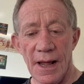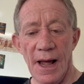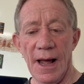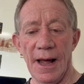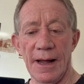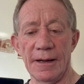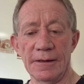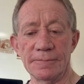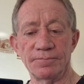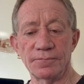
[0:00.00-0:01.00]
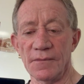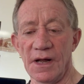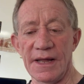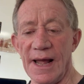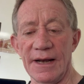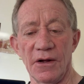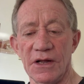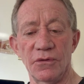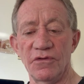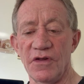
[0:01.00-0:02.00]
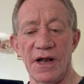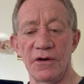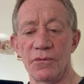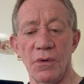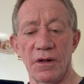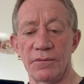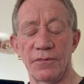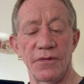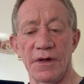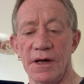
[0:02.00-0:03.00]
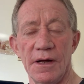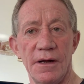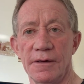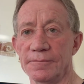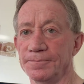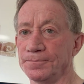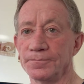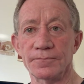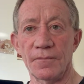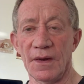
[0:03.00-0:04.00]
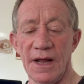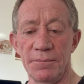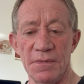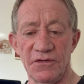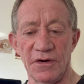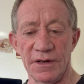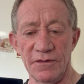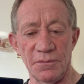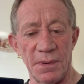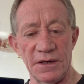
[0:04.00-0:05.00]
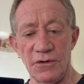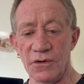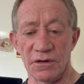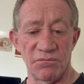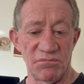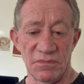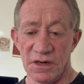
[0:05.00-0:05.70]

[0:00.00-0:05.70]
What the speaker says: Again, I couldn't tell you what the admission is, but you can